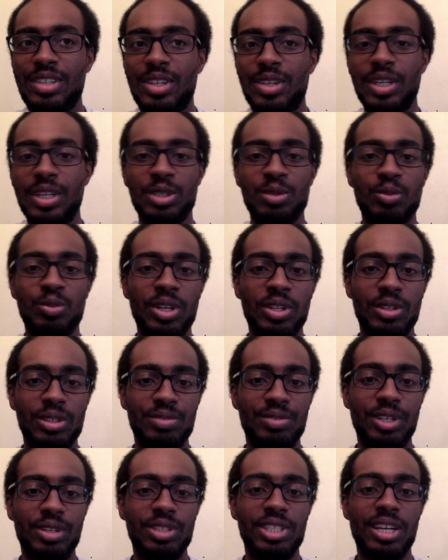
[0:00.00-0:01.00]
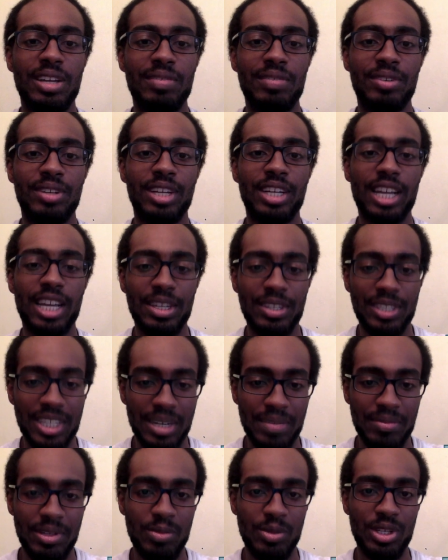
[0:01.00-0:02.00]
it's one of those videos that I feel like I
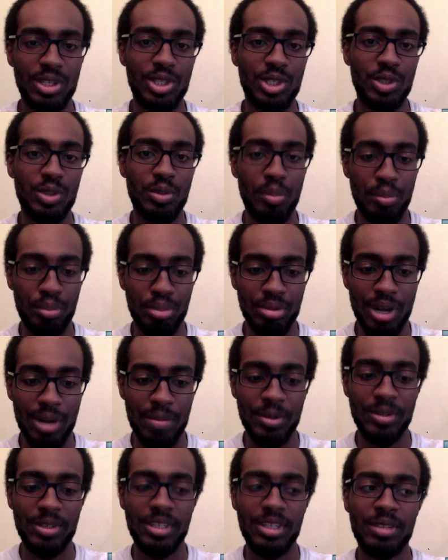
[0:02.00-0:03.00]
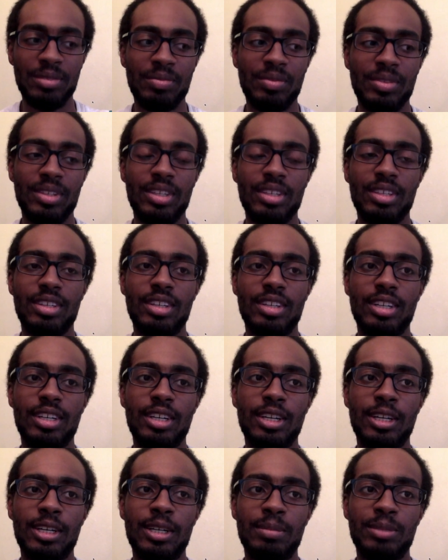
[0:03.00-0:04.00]
definitely want to do properly.
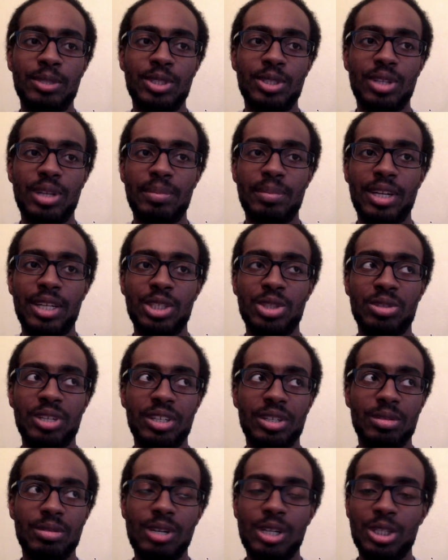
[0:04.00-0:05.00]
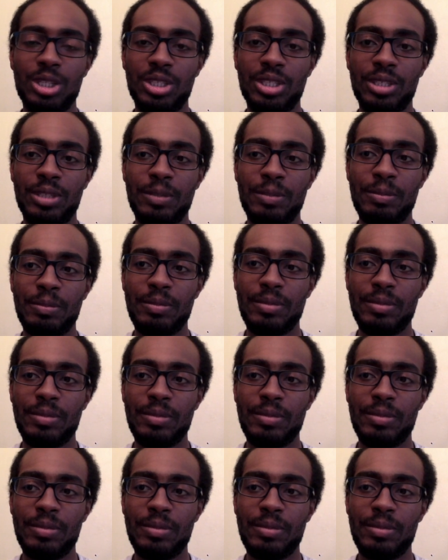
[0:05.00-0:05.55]
So I'm not trying to rush it.